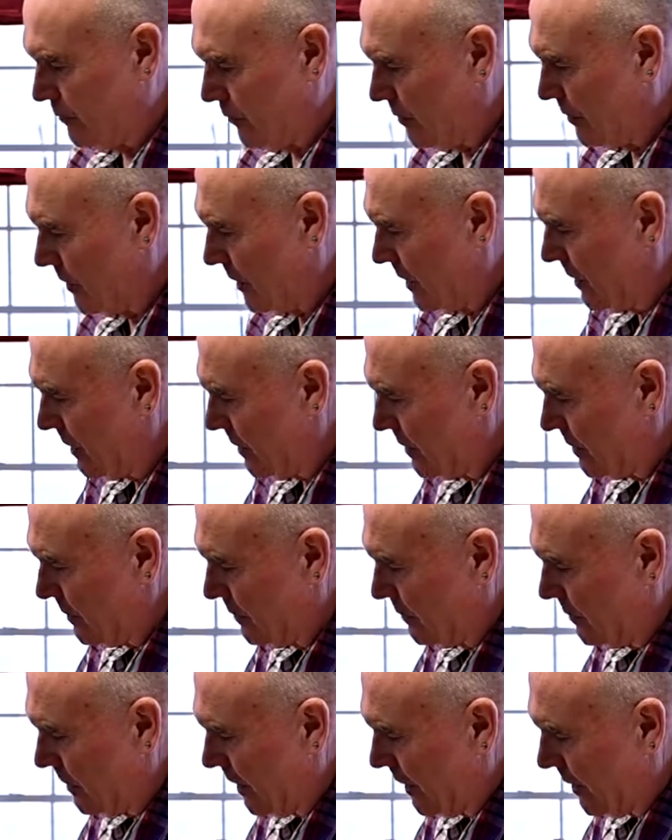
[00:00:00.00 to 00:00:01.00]
what we're going to
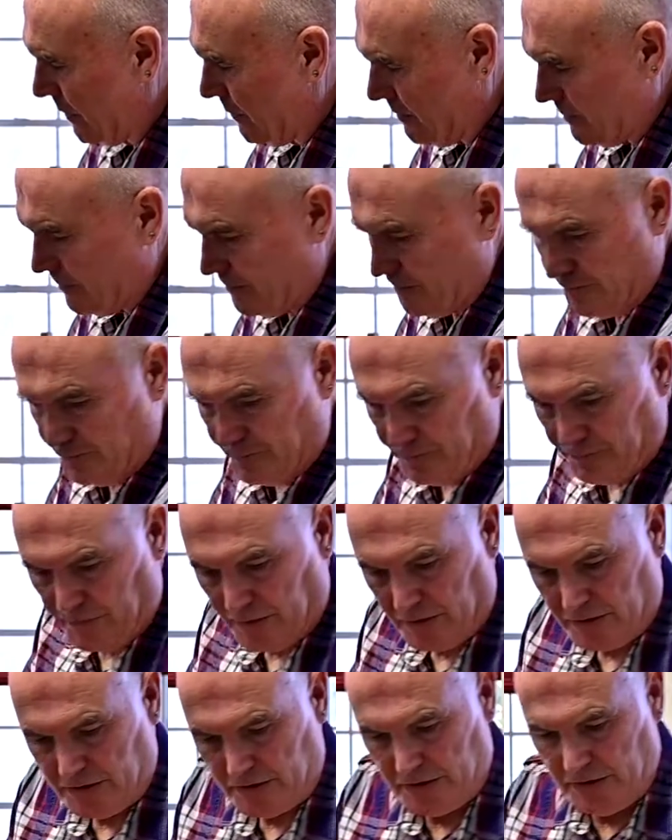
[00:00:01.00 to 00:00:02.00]
do now,
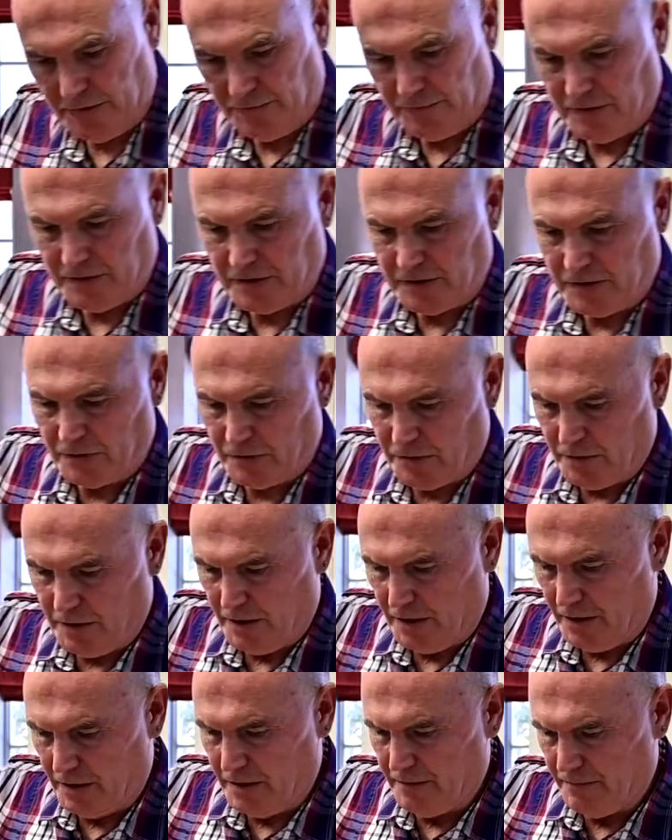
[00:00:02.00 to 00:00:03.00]
sieve this through
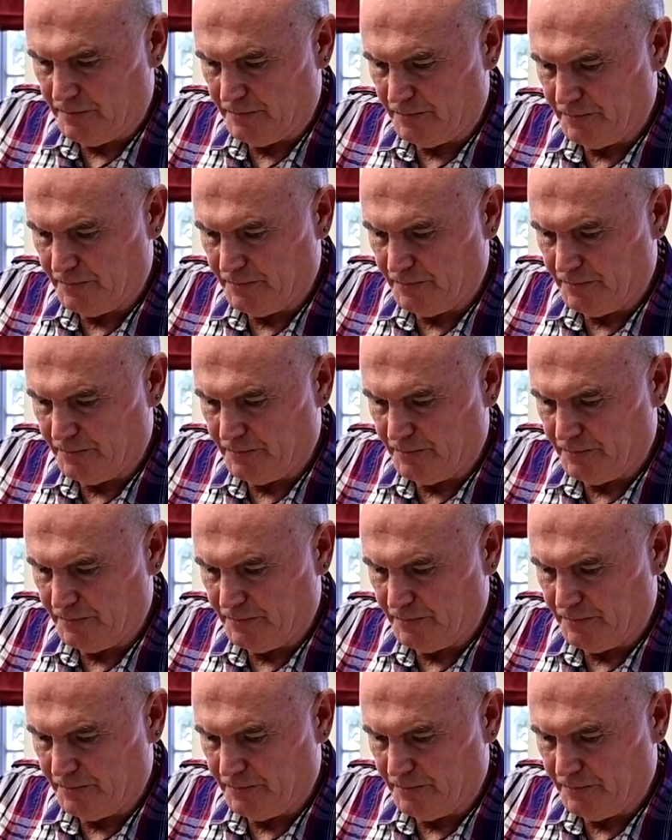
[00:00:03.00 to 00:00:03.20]
here.